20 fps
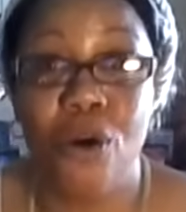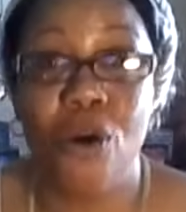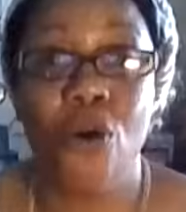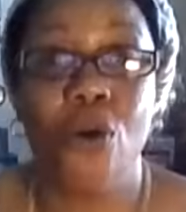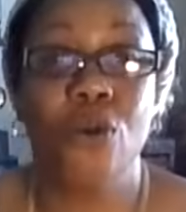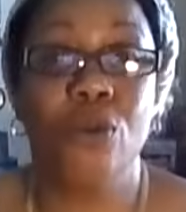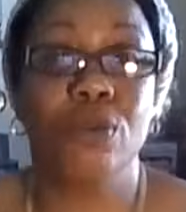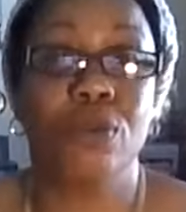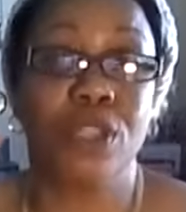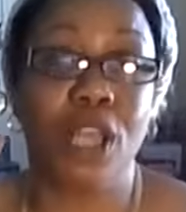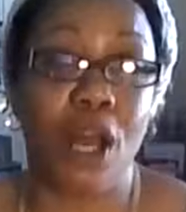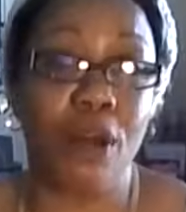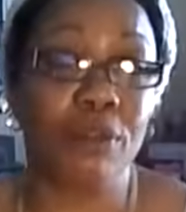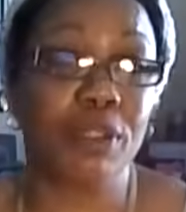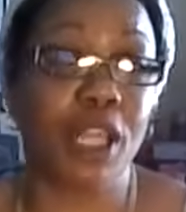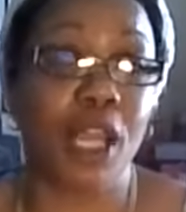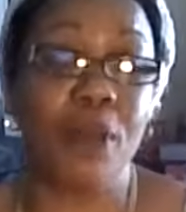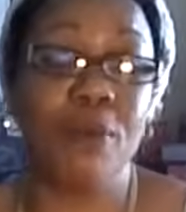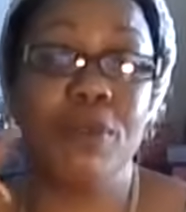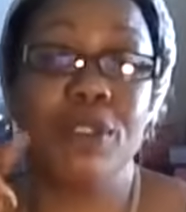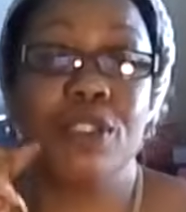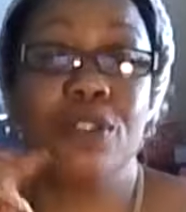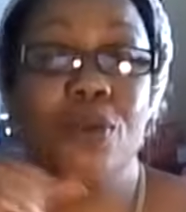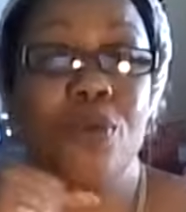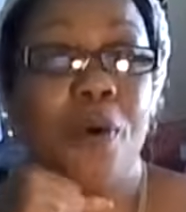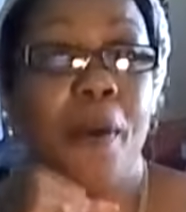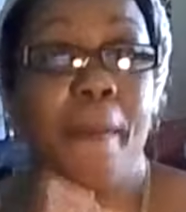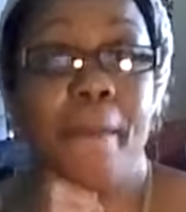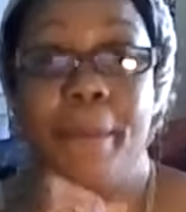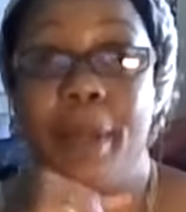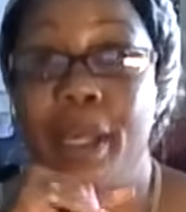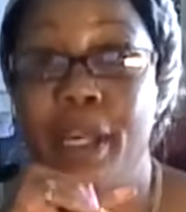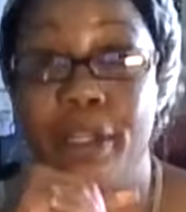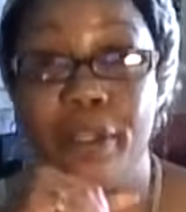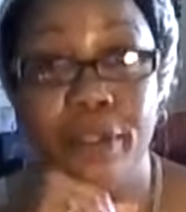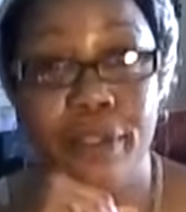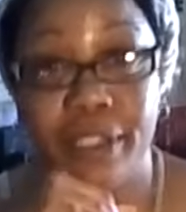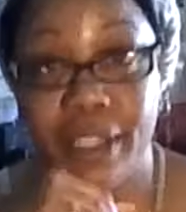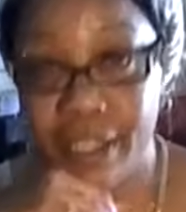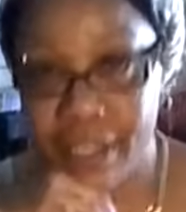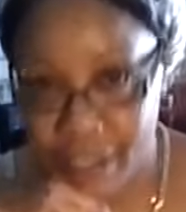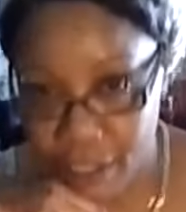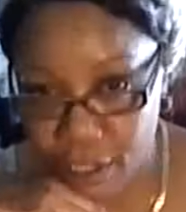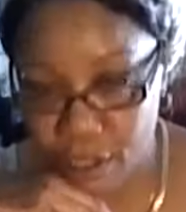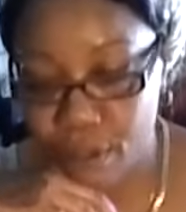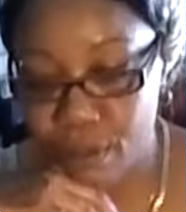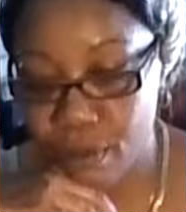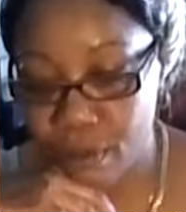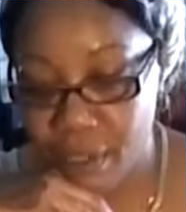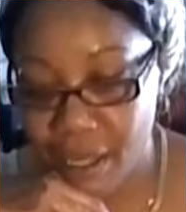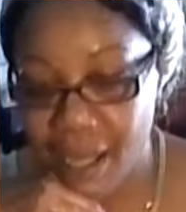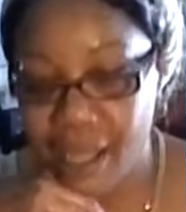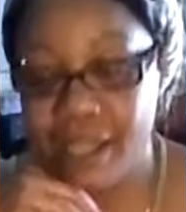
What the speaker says: who thought they was doing better than you